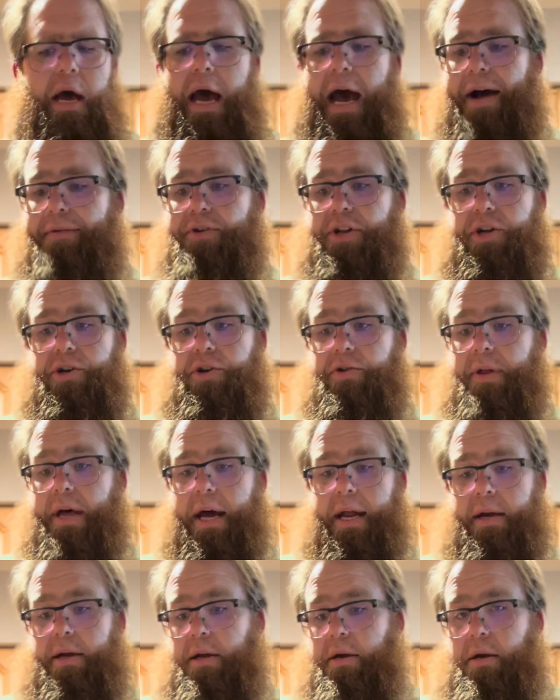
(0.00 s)
After you do
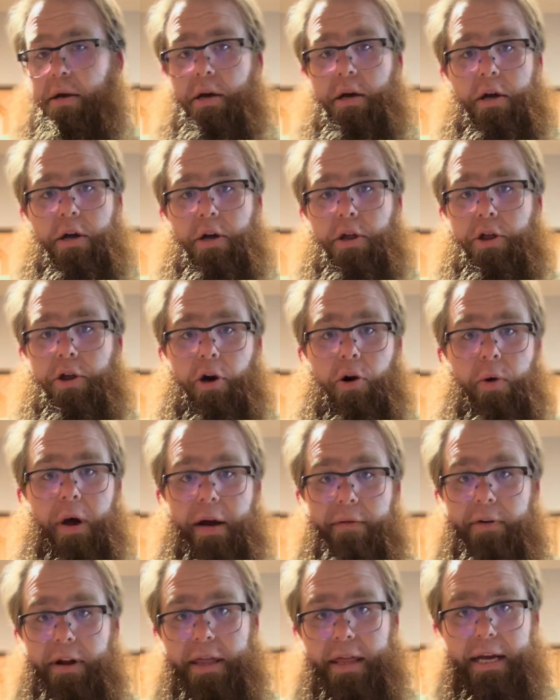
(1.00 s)
that, throw
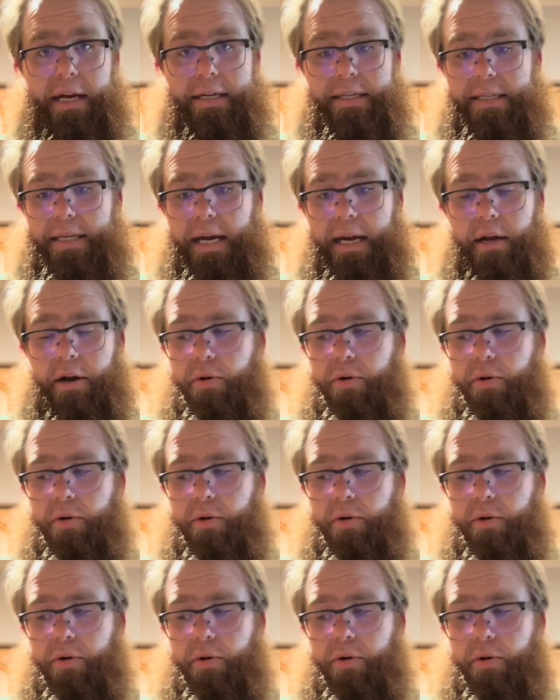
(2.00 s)
everything inside